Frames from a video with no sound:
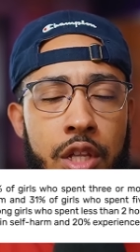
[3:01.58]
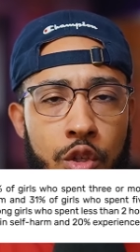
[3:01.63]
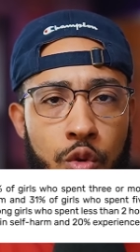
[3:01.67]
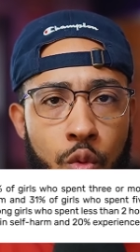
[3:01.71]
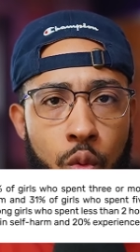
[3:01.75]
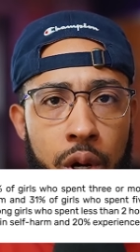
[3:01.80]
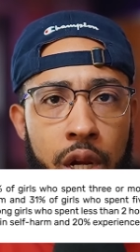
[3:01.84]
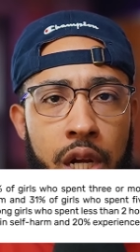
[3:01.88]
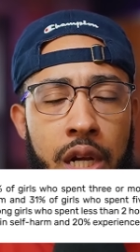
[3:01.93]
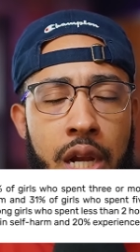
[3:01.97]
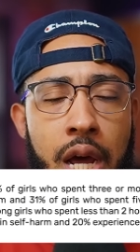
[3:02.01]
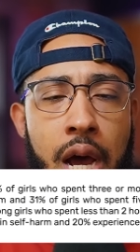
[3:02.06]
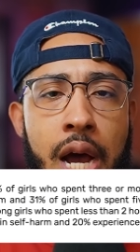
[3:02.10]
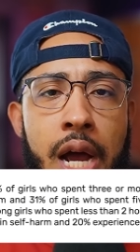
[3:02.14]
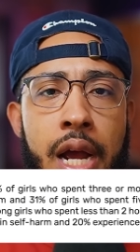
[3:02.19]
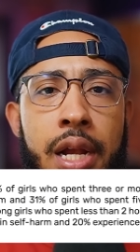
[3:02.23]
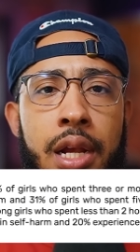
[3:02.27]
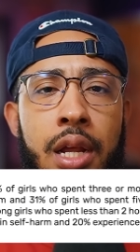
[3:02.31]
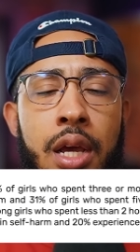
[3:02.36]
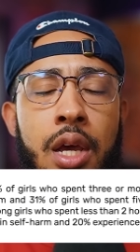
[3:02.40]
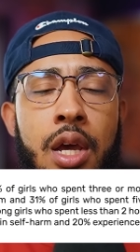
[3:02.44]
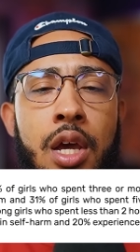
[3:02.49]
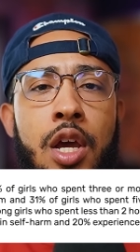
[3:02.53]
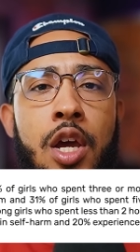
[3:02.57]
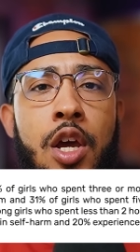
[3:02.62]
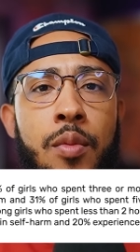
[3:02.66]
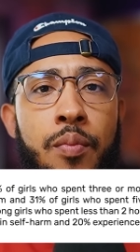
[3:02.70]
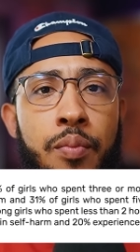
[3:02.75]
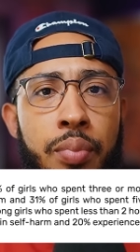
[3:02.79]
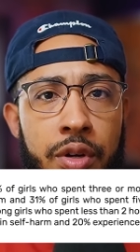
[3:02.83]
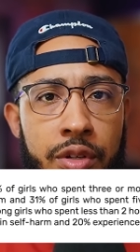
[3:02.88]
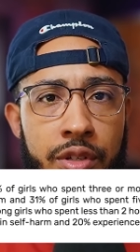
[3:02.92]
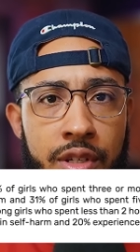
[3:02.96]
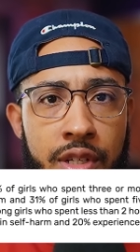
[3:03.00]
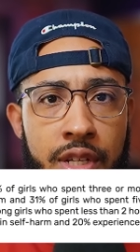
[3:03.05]
29%
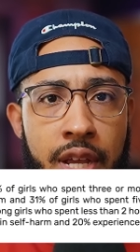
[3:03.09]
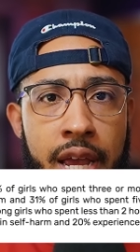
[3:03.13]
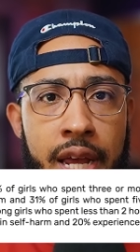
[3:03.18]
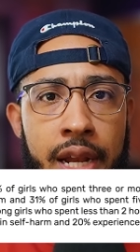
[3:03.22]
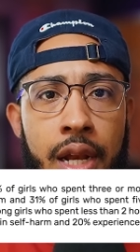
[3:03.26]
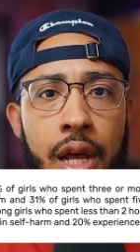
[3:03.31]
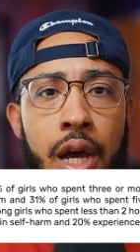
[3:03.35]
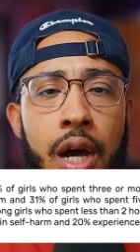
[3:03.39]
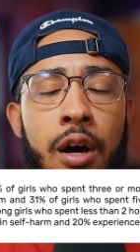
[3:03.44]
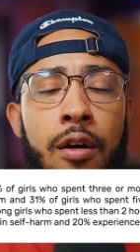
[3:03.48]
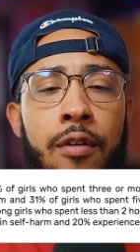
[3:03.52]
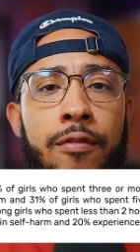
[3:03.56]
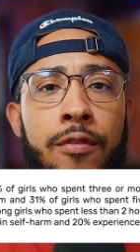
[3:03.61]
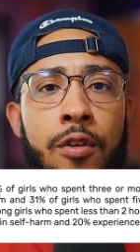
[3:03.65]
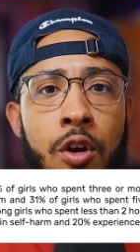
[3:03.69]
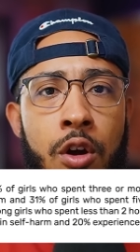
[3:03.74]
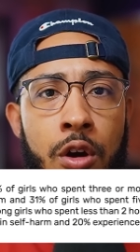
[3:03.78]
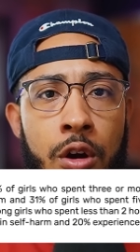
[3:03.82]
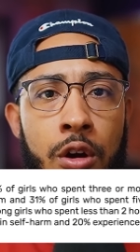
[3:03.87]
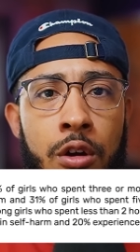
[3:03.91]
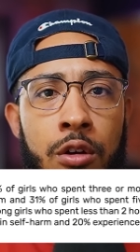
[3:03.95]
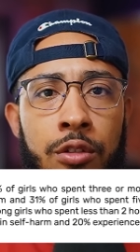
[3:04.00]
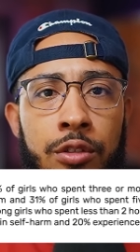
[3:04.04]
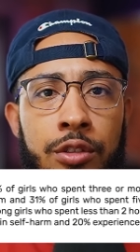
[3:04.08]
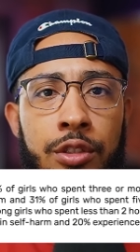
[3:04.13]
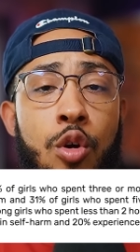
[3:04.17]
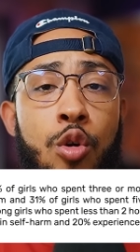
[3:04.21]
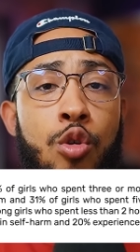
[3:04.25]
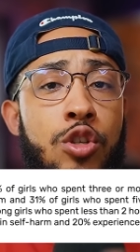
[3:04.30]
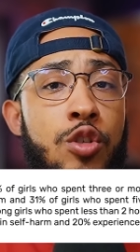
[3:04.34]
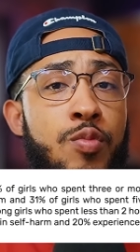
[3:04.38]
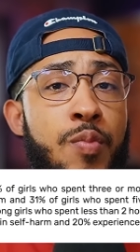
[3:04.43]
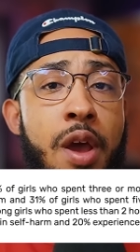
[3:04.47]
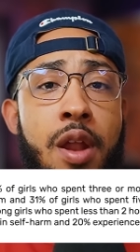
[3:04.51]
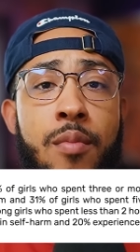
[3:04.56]
of girls who
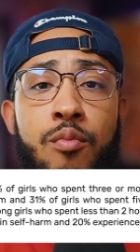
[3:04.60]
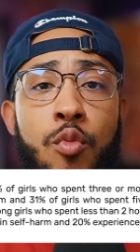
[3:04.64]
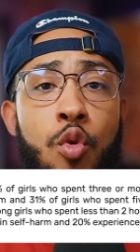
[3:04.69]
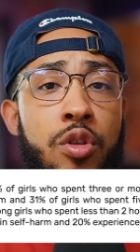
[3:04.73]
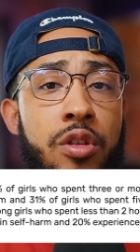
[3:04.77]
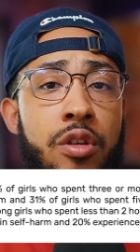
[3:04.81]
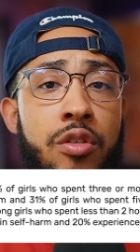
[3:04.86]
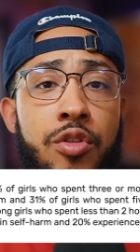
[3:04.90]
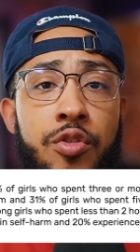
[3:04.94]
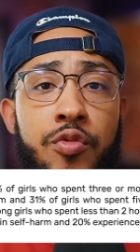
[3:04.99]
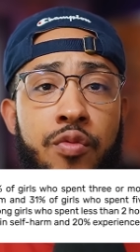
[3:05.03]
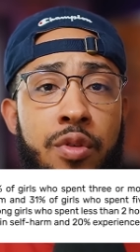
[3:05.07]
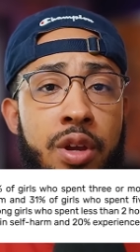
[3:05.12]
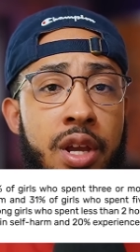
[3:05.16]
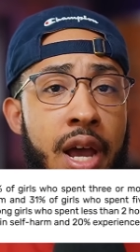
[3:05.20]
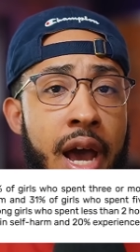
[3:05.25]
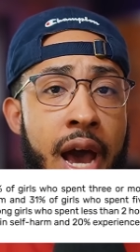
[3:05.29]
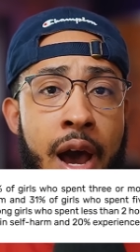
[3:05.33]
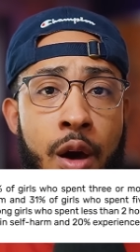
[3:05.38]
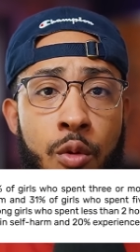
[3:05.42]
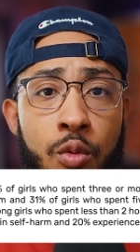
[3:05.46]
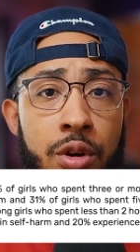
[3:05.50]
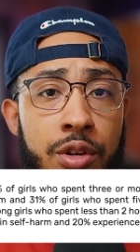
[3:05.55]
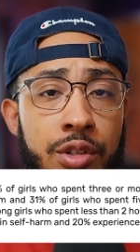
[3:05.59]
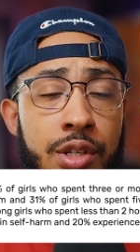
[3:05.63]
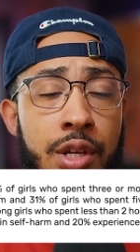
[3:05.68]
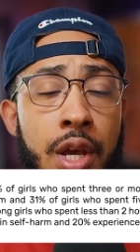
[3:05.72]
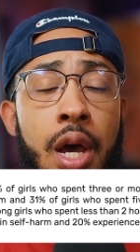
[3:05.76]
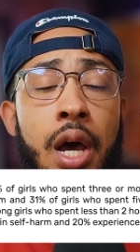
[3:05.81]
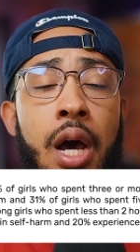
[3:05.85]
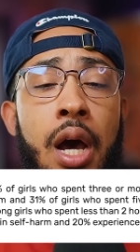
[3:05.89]
spent more than three hours